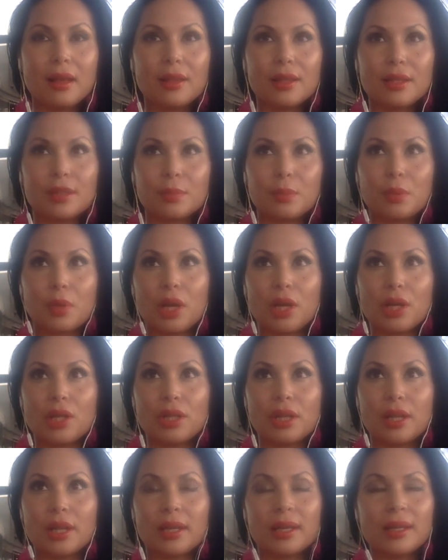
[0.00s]
this
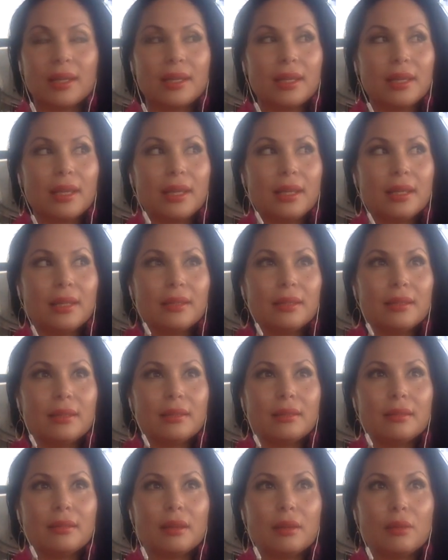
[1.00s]
project, and
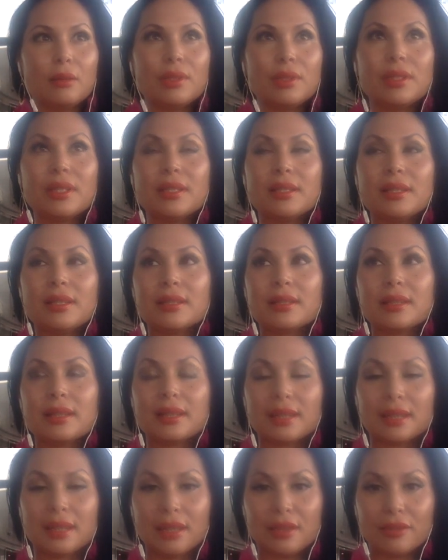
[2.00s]
resistance
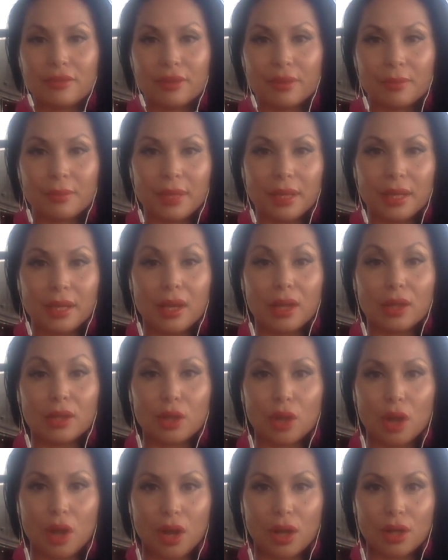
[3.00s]
can even be
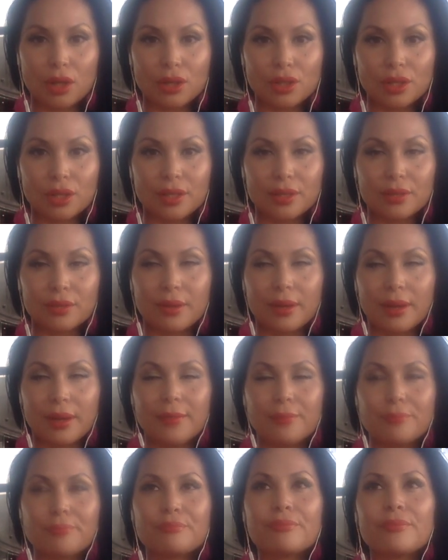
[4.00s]
unconscious, right?